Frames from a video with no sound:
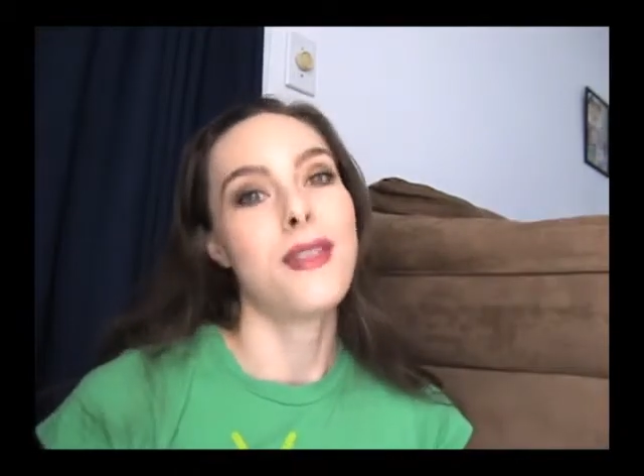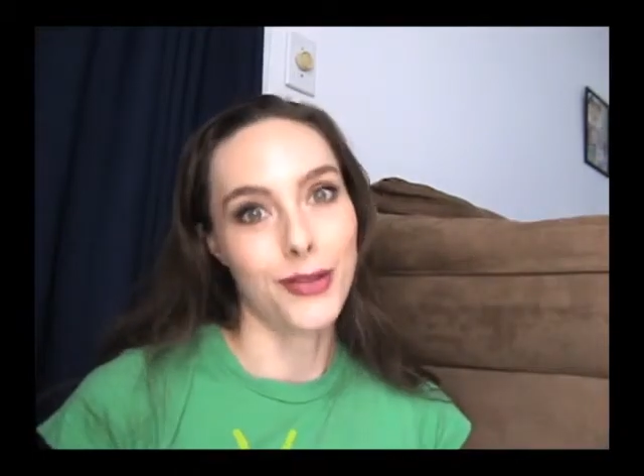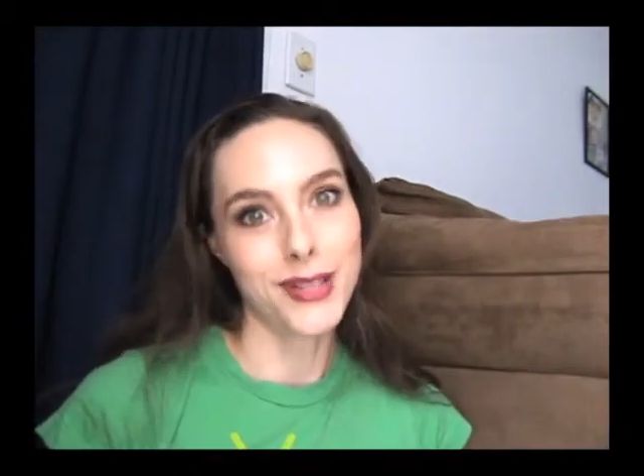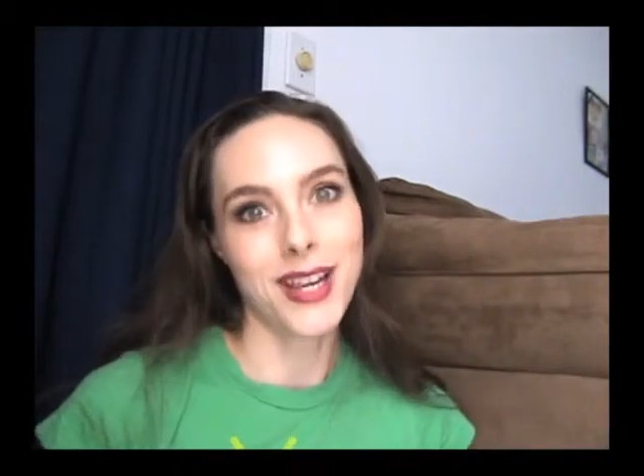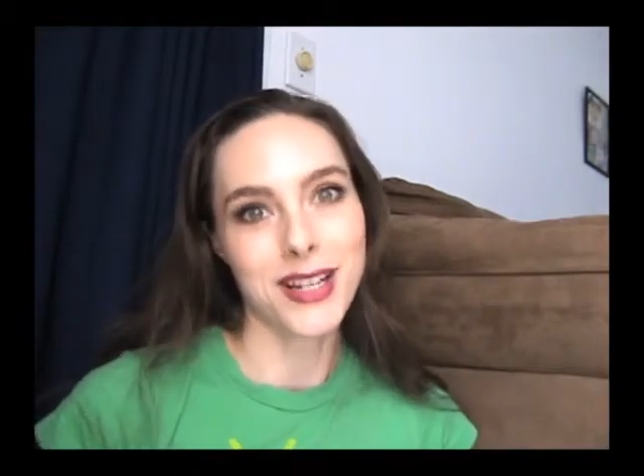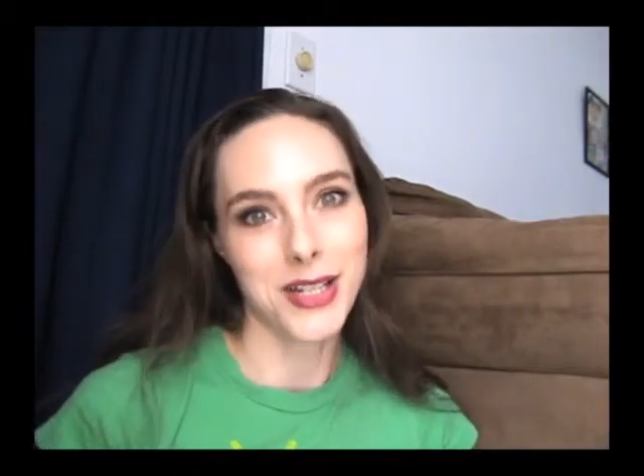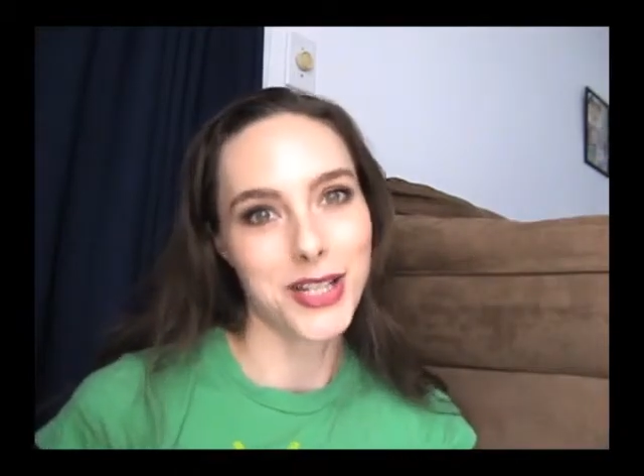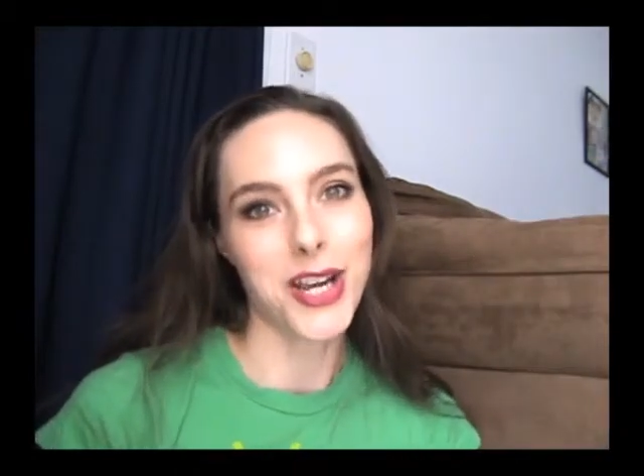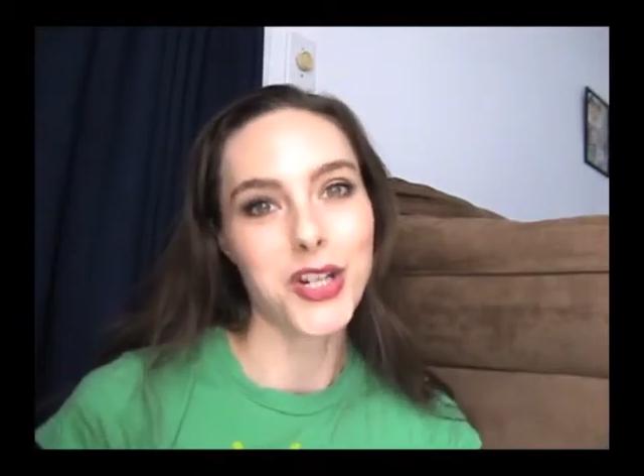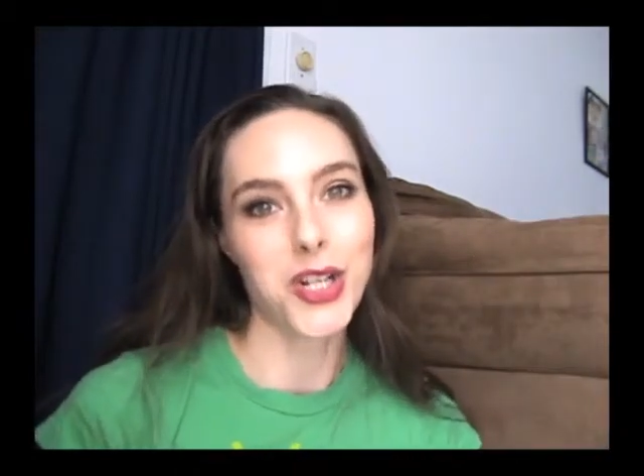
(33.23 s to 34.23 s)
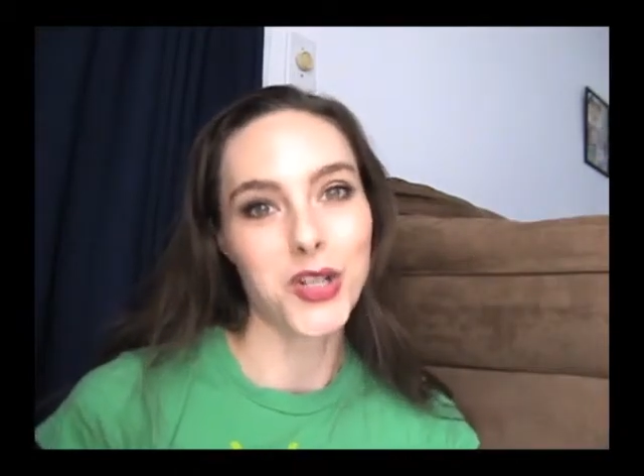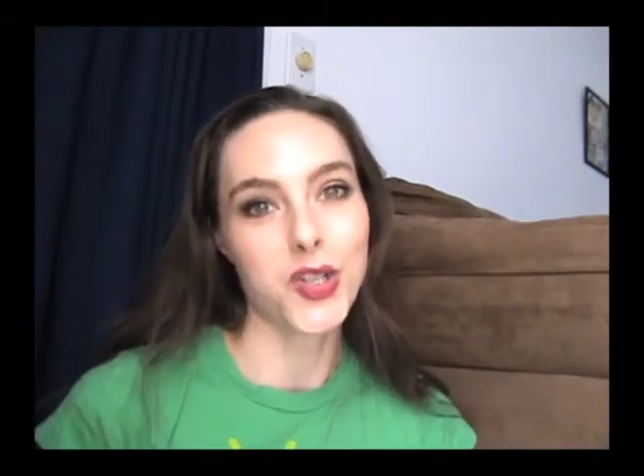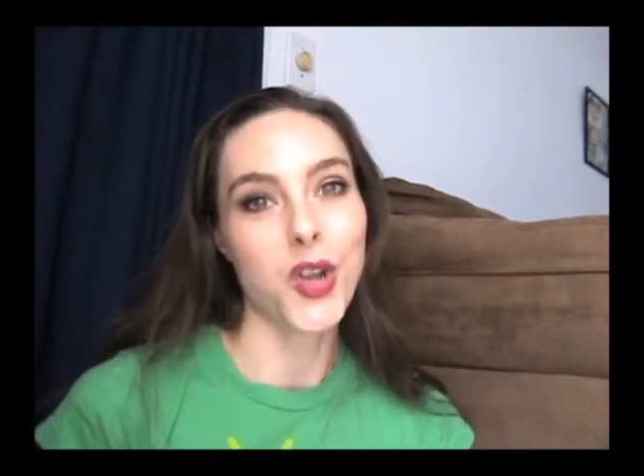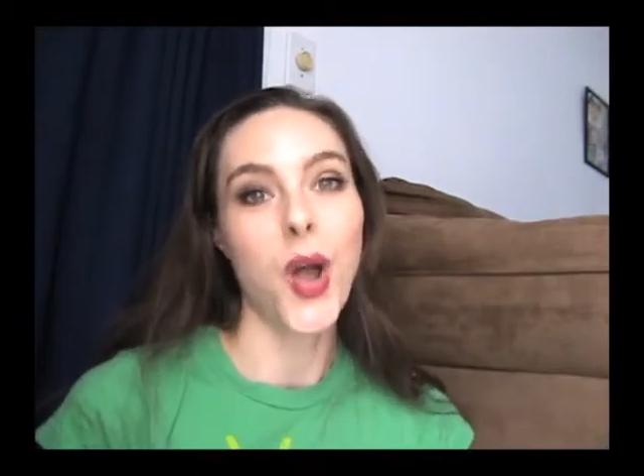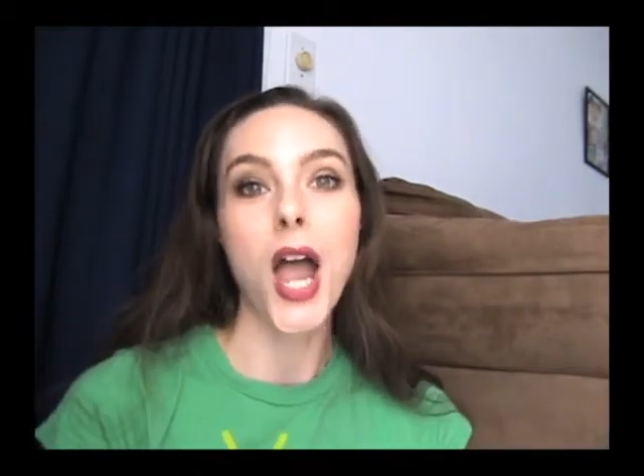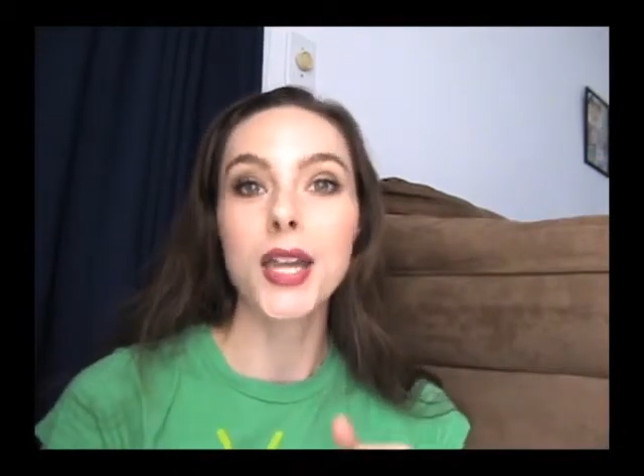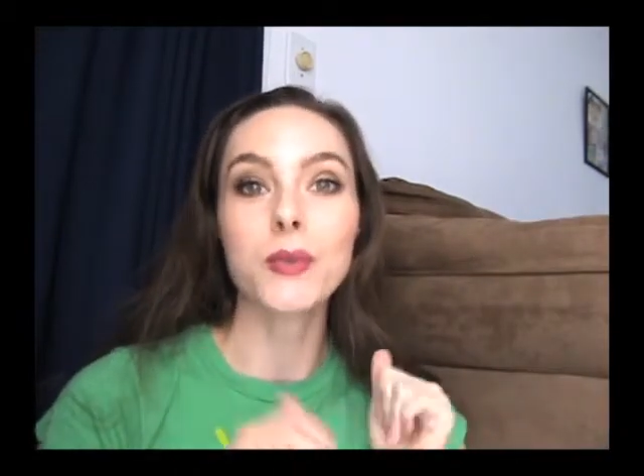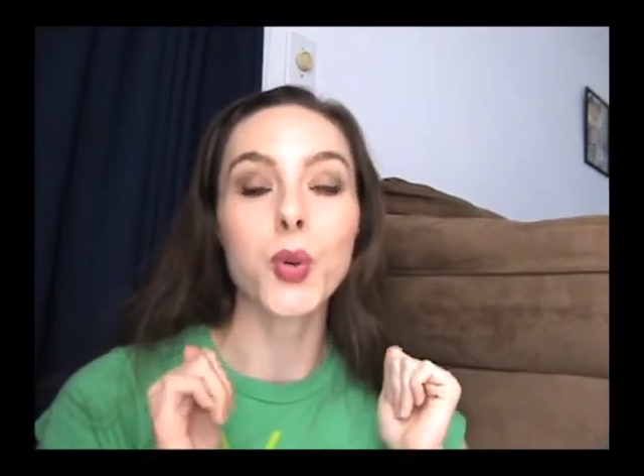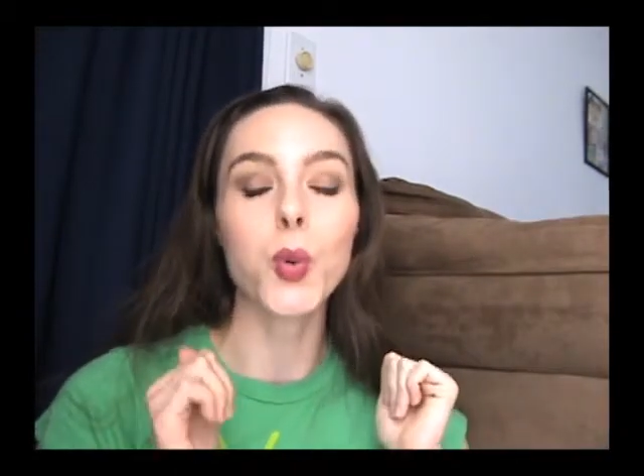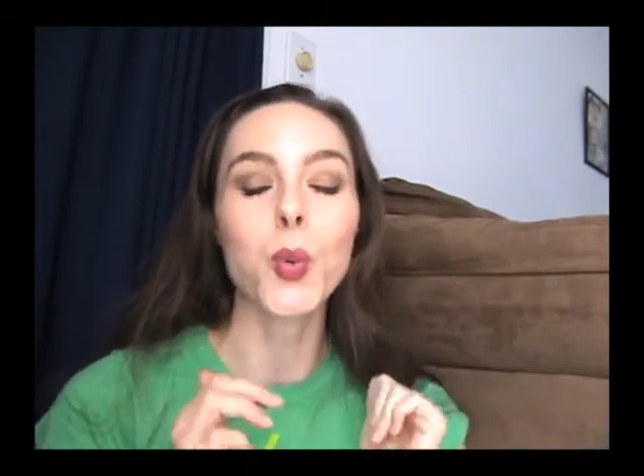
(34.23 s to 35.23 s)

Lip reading: in the second section. So I am